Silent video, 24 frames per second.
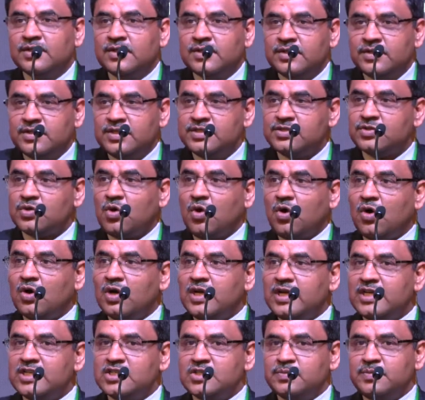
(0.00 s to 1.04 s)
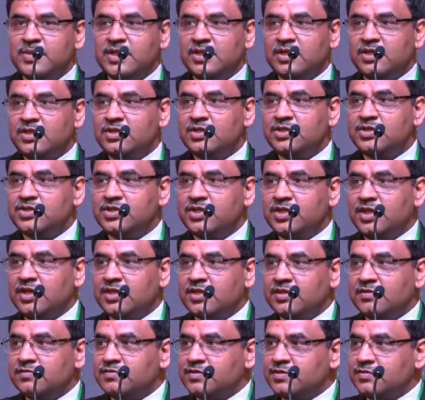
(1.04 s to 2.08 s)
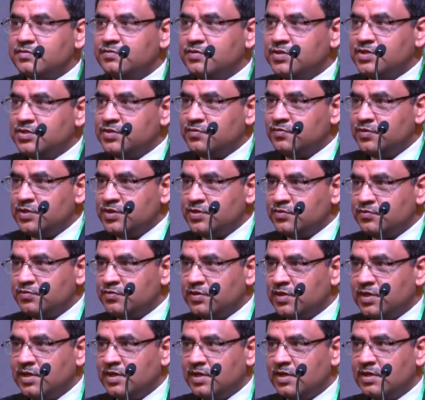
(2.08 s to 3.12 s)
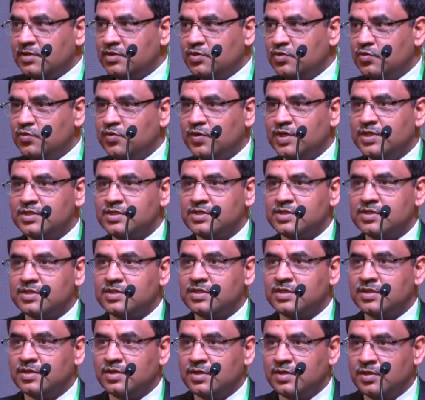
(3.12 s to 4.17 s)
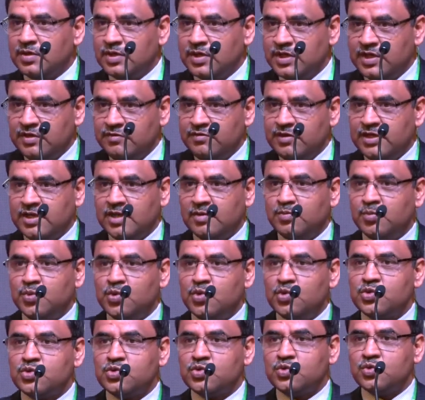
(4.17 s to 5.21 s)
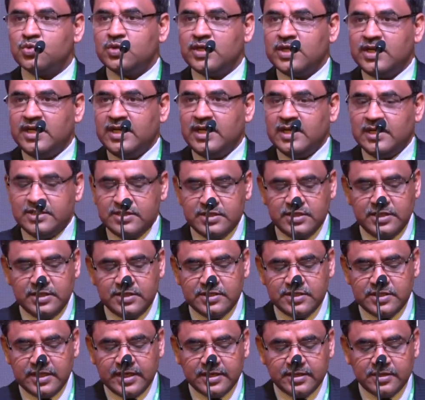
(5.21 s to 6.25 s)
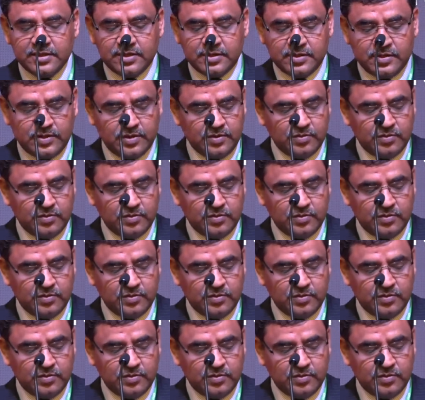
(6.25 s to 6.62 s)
This all has been initiatives which were towards giving a boost to the real estate sector.